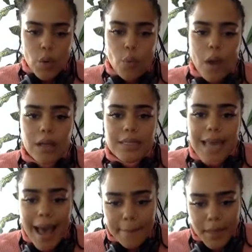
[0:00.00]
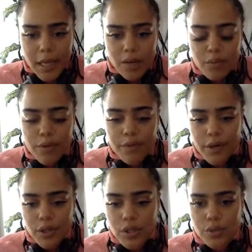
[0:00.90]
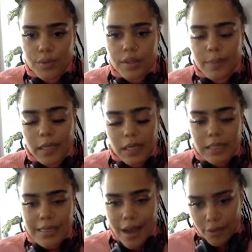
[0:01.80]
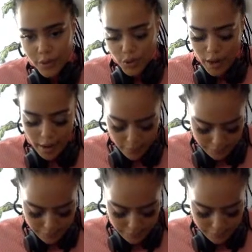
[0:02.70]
while tapping refers to speeding down the track.